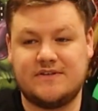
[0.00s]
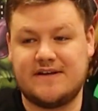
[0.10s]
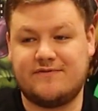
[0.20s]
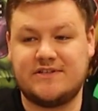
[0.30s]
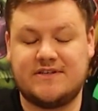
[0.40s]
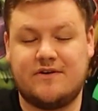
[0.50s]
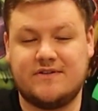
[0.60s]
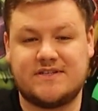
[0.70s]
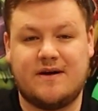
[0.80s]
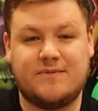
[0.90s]
You can definitely
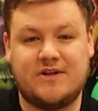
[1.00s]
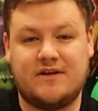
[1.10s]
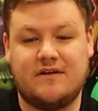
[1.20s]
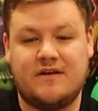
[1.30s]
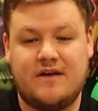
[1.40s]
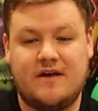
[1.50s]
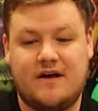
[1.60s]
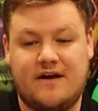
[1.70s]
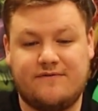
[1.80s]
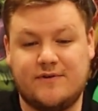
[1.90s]
tell this company
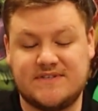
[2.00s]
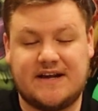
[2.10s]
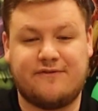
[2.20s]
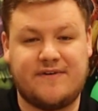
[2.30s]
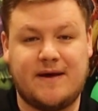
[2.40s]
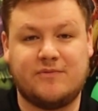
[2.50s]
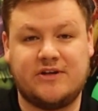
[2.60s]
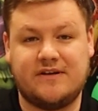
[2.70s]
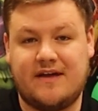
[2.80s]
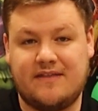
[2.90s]
uh, feels like a
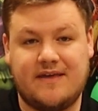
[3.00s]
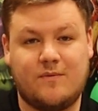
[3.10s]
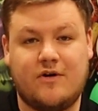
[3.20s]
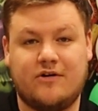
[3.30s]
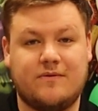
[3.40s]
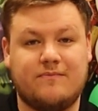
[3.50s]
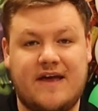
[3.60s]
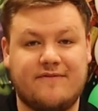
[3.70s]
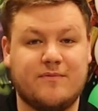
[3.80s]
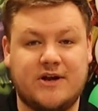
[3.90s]
family, and they welcome
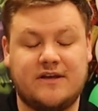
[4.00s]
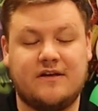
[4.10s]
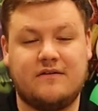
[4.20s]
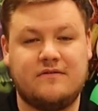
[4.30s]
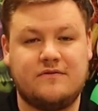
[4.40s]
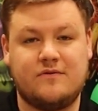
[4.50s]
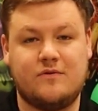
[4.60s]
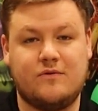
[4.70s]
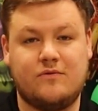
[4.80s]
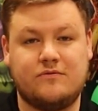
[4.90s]
everybody in
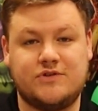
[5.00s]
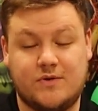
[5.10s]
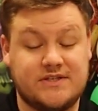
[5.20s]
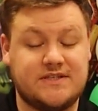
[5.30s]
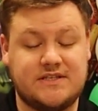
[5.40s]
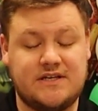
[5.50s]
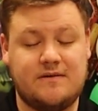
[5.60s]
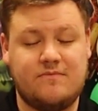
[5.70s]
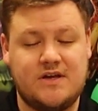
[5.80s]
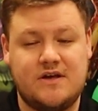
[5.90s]
who joins the
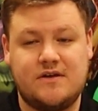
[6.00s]
team.